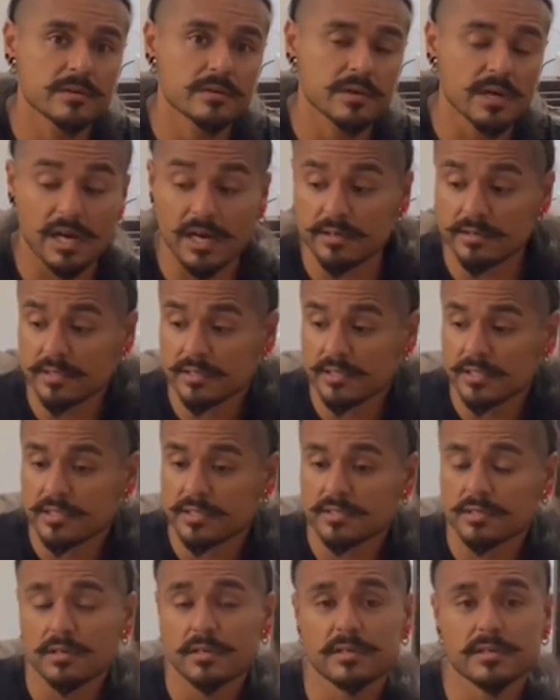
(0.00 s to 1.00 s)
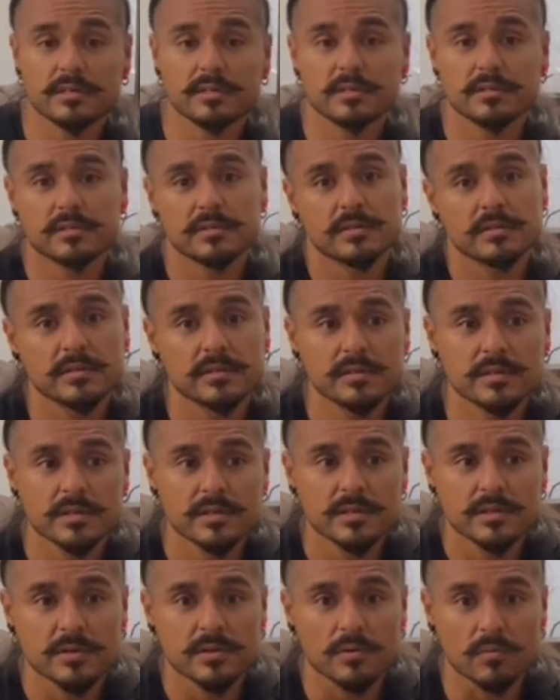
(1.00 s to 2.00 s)
How did it start?
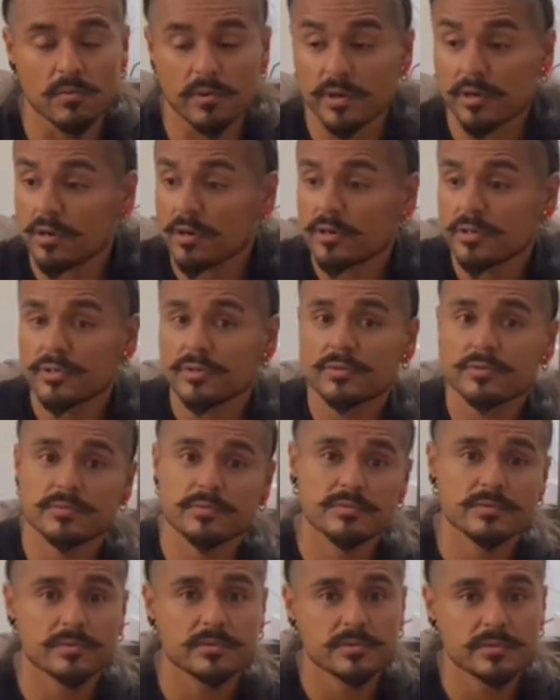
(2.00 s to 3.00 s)
Where are you?